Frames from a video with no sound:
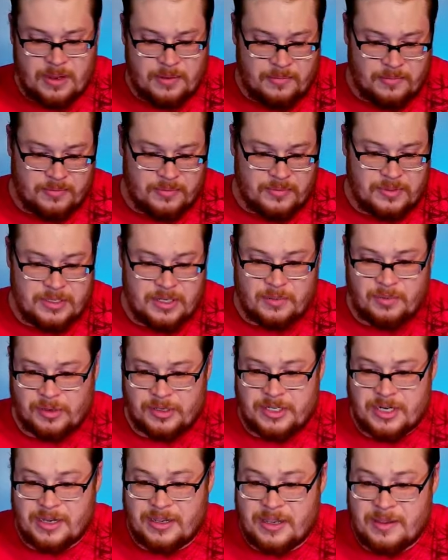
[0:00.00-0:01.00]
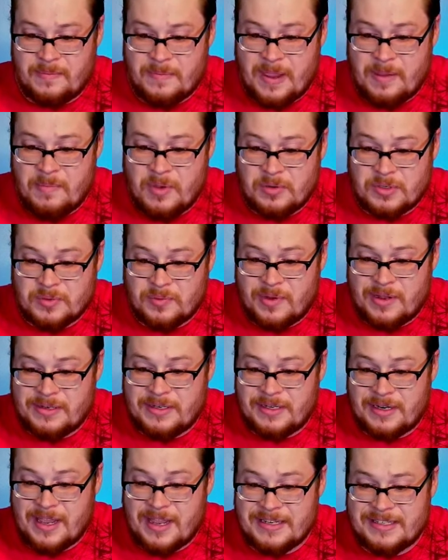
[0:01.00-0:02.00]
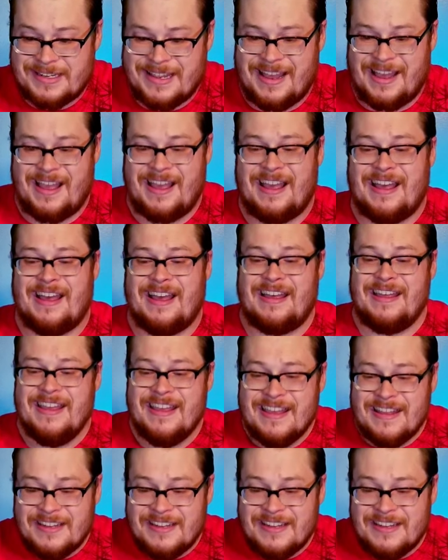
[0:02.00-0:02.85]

I'm double checking my most wanted guys. Aha!